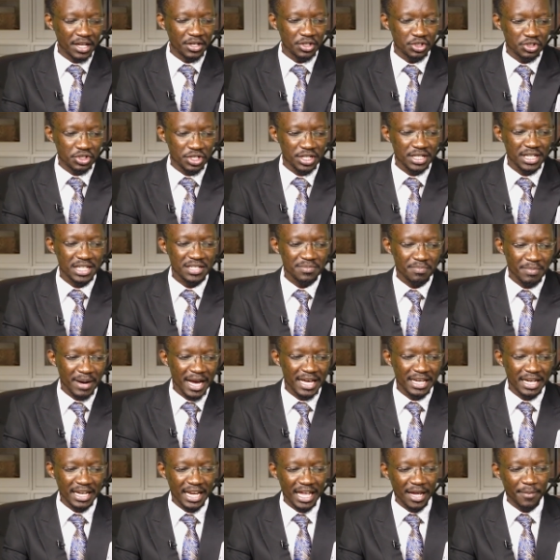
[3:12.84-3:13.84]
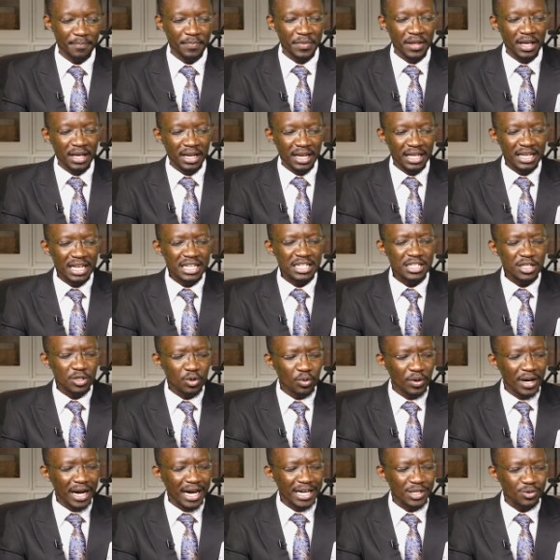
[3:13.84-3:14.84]
in Jesus' mighty name. Let us
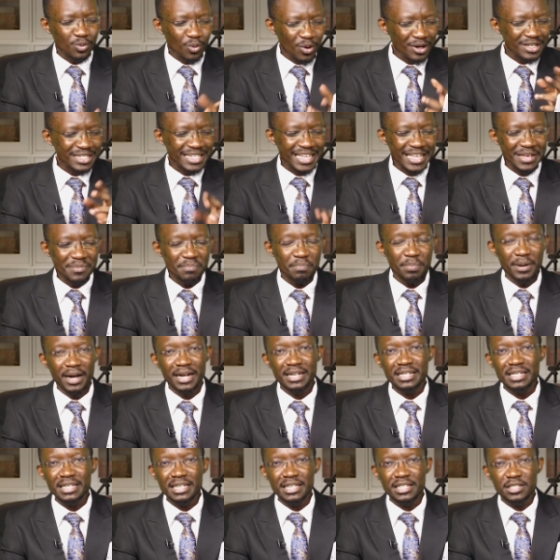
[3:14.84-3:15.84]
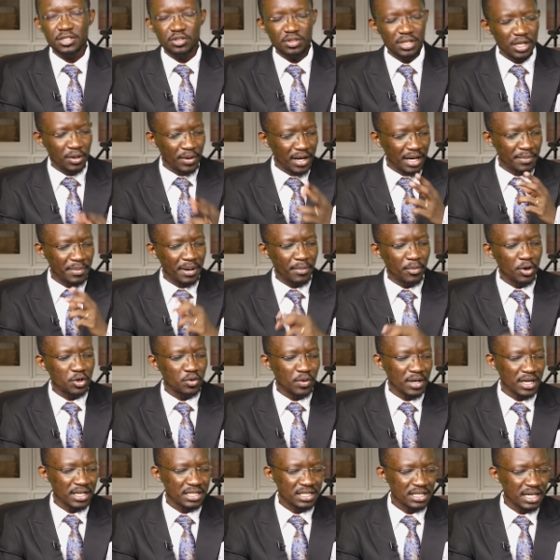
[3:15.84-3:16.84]
look at what impact is so that you can be able
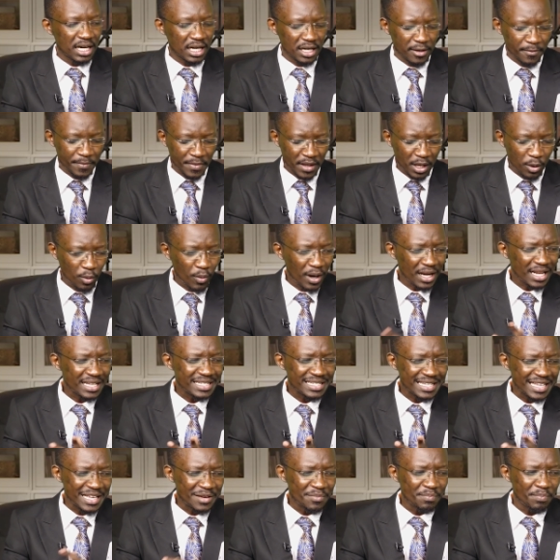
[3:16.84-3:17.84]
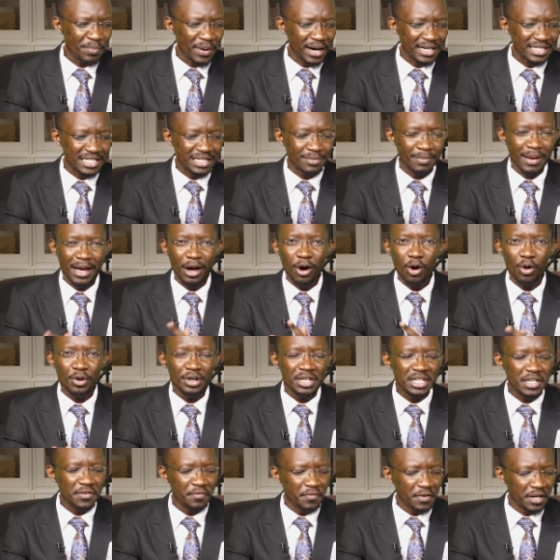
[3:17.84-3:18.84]
to understand. What is impact? In my
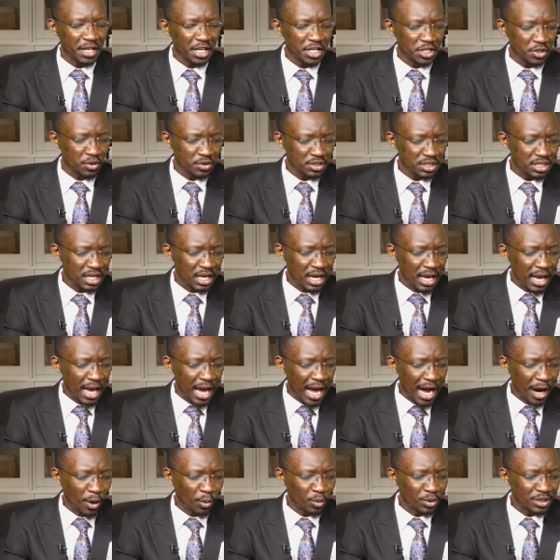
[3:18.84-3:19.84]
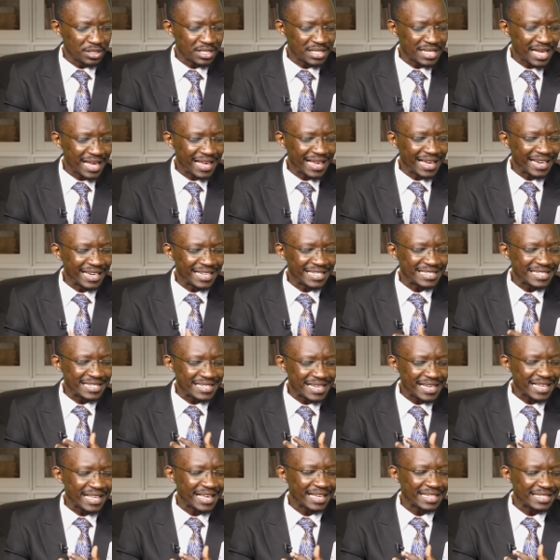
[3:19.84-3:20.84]
own definitions, I will say it is
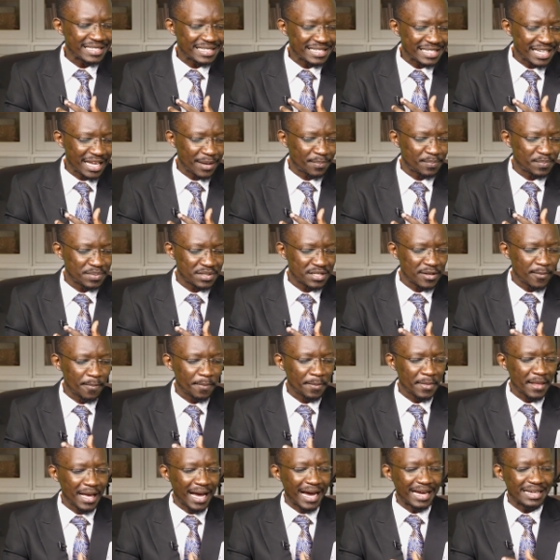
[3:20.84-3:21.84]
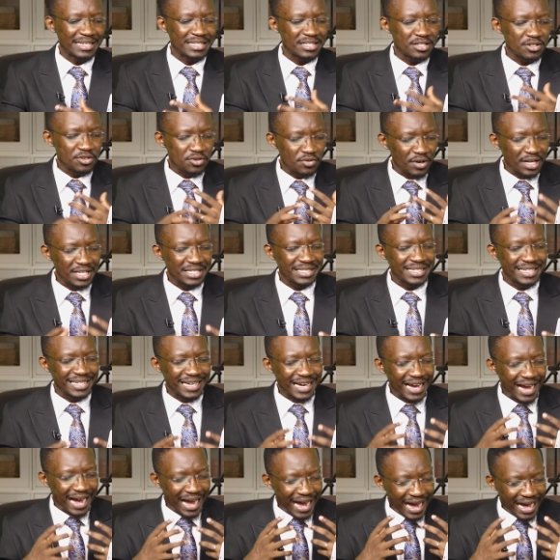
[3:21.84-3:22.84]
taking steps and
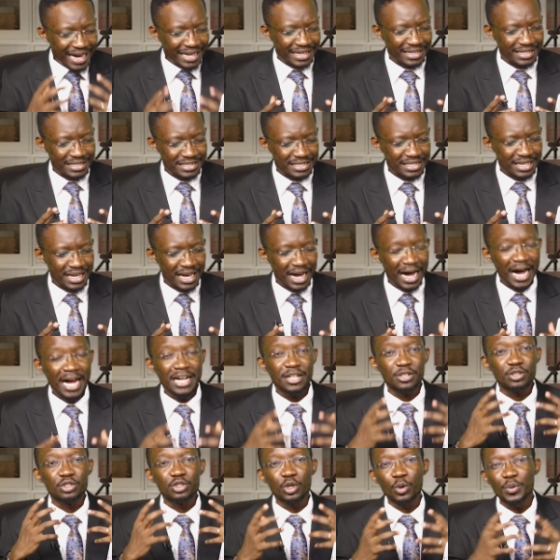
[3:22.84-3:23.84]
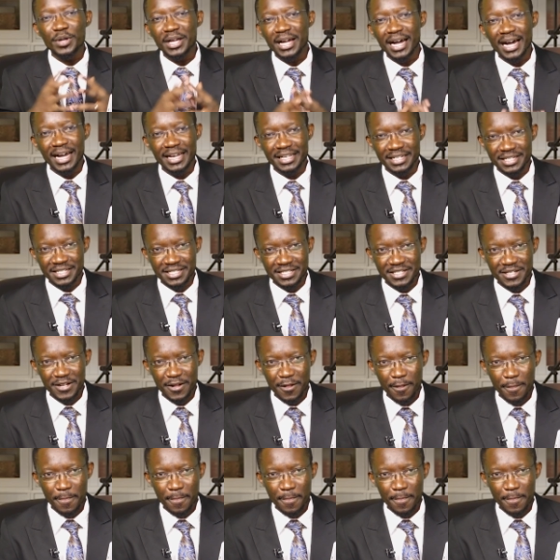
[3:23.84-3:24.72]
stretching hands and growing heights